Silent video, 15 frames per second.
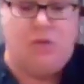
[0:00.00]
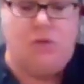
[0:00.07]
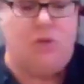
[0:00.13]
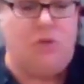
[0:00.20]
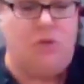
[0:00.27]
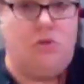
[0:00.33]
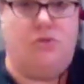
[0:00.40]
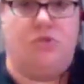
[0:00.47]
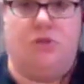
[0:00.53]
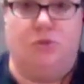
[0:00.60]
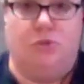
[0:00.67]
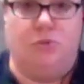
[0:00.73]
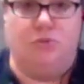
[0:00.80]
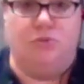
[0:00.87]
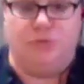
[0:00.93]
You can use a
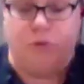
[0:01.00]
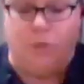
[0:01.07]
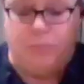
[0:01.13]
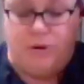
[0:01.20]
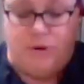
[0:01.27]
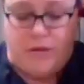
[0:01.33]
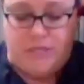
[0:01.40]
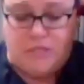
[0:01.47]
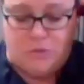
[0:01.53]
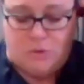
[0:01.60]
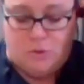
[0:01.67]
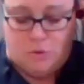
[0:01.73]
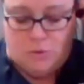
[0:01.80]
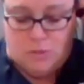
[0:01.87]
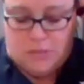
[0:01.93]
gluten-free
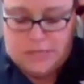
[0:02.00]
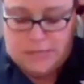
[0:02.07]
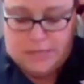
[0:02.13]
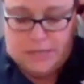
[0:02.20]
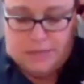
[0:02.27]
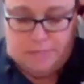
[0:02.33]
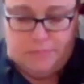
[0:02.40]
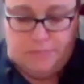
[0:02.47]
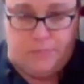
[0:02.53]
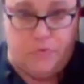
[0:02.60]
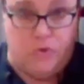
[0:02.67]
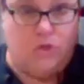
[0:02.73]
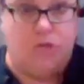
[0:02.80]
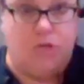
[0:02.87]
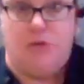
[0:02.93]
pretzel.
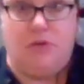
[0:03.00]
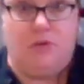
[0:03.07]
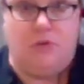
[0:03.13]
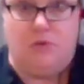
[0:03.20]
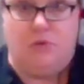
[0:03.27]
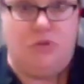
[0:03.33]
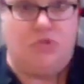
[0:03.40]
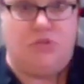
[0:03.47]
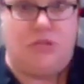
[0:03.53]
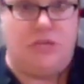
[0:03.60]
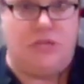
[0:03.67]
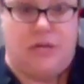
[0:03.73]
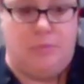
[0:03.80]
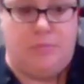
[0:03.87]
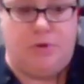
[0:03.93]
You can use any
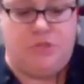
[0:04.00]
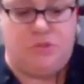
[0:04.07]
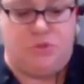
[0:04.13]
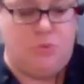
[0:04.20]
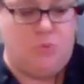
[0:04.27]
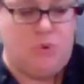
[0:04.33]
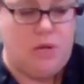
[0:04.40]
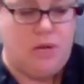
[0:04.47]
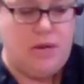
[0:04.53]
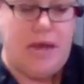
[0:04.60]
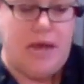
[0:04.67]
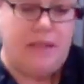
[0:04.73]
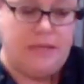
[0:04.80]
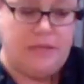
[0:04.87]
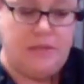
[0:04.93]
kind of pretzel you want.
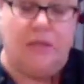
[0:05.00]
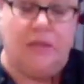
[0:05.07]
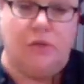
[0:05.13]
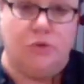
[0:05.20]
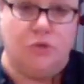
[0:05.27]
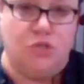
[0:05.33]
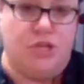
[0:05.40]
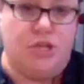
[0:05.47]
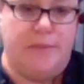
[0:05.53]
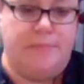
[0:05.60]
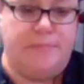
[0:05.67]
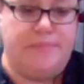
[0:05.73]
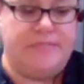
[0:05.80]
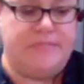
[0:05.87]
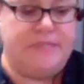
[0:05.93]
I like the little
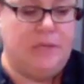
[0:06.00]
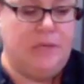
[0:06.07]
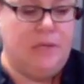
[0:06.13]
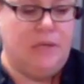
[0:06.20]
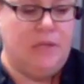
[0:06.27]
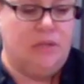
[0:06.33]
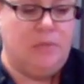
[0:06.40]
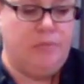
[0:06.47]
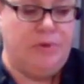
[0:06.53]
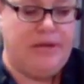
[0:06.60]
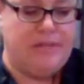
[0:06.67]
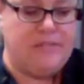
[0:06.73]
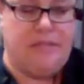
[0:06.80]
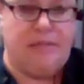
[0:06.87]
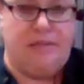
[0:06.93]
gems the
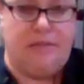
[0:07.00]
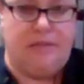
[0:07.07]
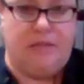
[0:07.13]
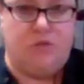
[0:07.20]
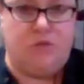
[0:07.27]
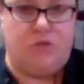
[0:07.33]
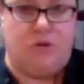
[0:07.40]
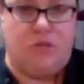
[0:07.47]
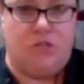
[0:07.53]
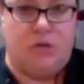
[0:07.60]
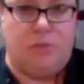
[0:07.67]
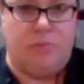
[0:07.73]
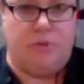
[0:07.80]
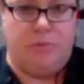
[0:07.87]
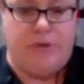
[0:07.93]
best. I think those crunch
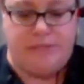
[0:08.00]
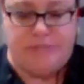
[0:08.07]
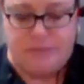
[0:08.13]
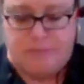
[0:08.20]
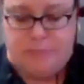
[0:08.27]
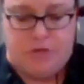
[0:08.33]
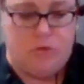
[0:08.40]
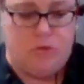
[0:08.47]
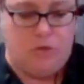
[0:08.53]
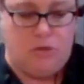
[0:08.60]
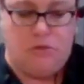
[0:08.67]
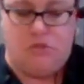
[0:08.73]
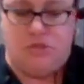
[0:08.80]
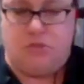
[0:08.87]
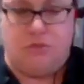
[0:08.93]
up the best, but you
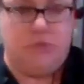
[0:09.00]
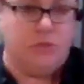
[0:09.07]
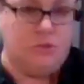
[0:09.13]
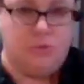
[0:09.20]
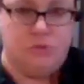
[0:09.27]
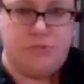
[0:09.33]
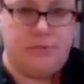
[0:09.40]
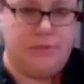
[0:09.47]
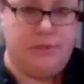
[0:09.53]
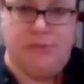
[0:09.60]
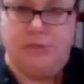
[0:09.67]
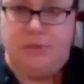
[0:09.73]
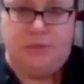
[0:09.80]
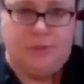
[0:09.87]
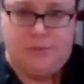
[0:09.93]
can certainly use
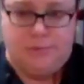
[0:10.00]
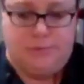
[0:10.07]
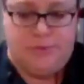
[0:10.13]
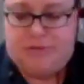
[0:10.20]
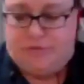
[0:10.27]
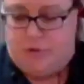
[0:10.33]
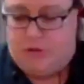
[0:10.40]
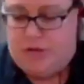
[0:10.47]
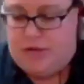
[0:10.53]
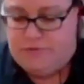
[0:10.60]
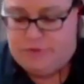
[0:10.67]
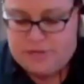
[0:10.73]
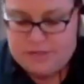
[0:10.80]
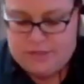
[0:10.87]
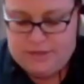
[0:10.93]
whatever you have
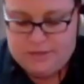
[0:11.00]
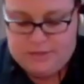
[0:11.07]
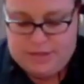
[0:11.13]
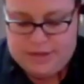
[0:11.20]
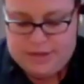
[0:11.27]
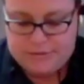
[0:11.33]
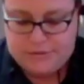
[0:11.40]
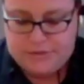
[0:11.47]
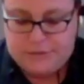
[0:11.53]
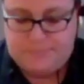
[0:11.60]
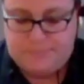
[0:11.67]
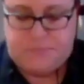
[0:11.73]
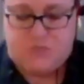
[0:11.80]
in the house.